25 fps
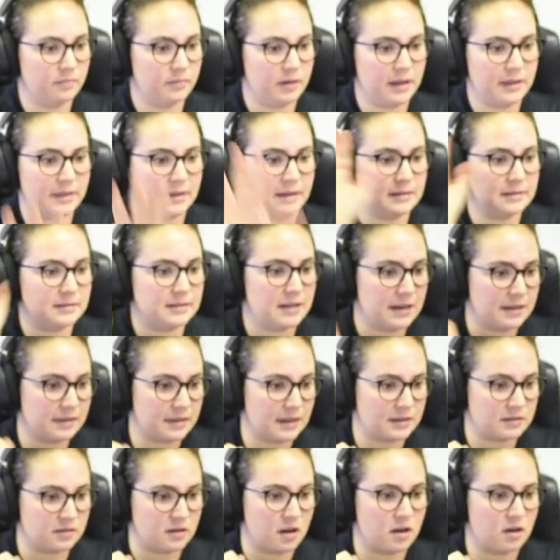and then take that
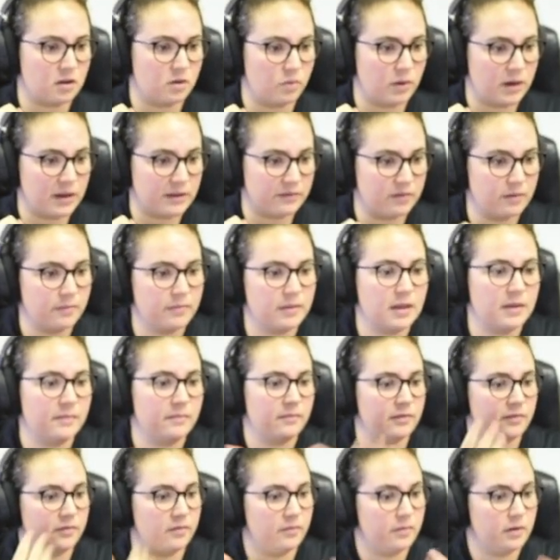doc away from
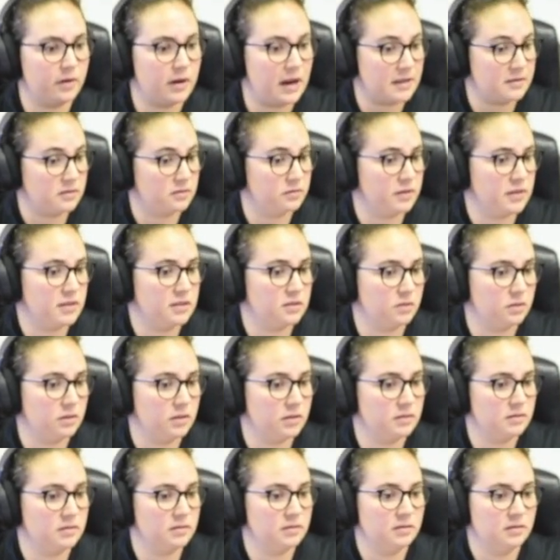them as a
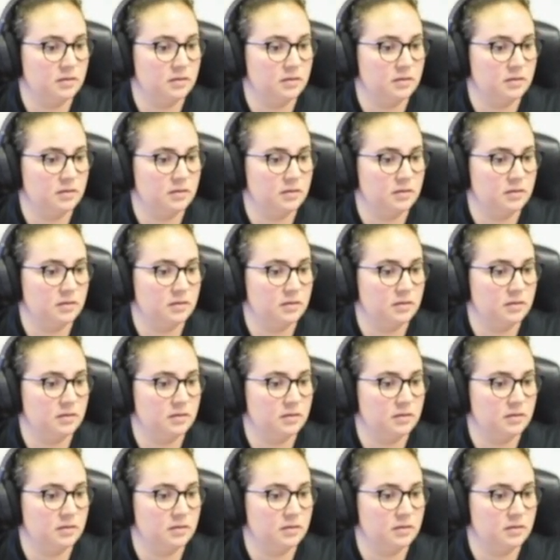resource.